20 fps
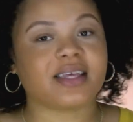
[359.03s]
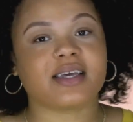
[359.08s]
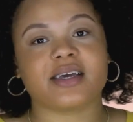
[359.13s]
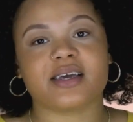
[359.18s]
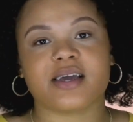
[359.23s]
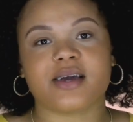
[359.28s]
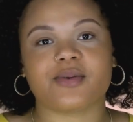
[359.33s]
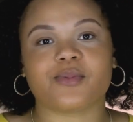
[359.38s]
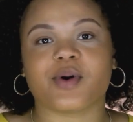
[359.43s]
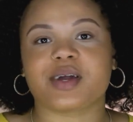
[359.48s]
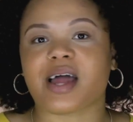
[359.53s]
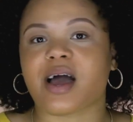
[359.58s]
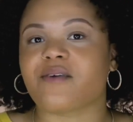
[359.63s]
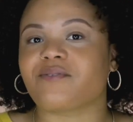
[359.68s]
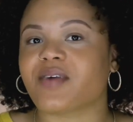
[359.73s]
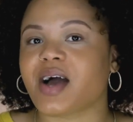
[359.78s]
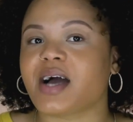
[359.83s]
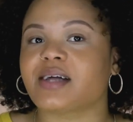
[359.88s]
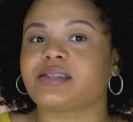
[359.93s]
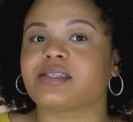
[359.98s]
then when I
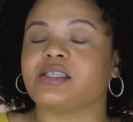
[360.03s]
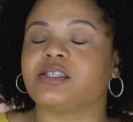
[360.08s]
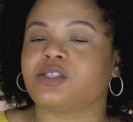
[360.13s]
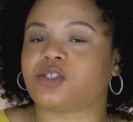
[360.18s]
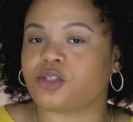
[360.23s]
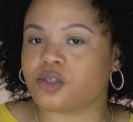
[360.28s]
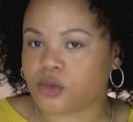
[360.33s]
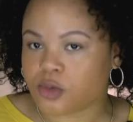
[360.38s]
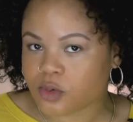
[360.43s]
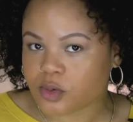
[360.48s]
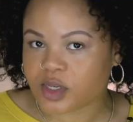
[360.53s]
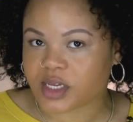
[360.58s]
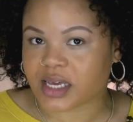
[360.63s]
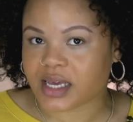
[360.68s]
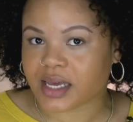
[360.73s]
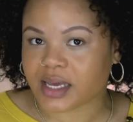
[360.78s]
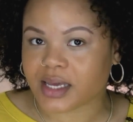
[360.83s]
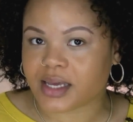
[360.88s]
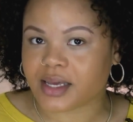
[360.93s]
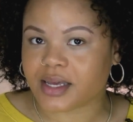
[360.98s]
finally do
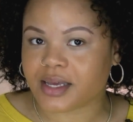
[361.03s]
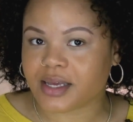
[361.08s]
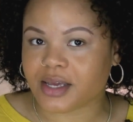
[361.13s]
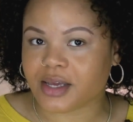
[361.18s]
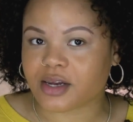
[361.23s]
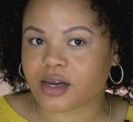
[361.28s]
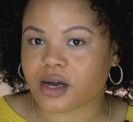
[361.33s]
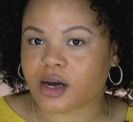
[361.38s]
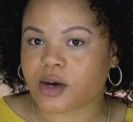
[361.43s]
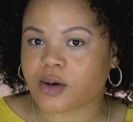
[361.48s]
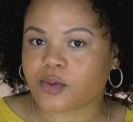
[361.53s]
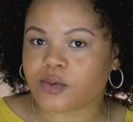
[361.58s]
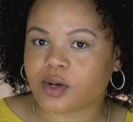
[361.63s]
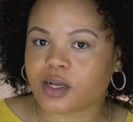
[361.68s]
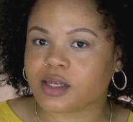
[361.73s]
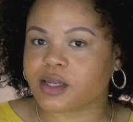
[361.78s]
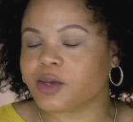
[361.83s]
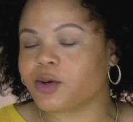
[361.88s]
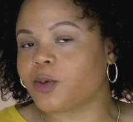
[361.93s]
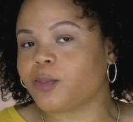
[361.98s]
get, you know, a
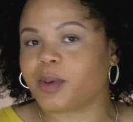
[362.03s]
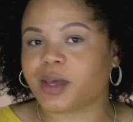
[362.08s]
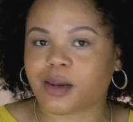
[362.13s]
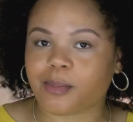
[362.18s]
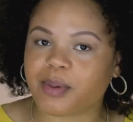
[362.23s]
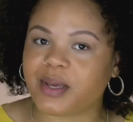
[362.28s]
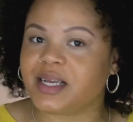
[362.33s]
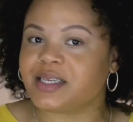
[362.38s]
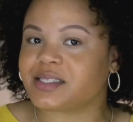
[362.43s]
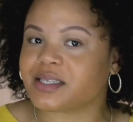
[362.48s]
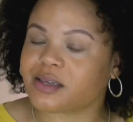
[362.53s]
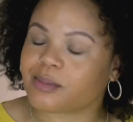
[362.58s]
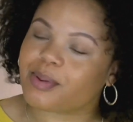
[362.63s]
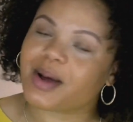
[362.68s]
little bit of piece of the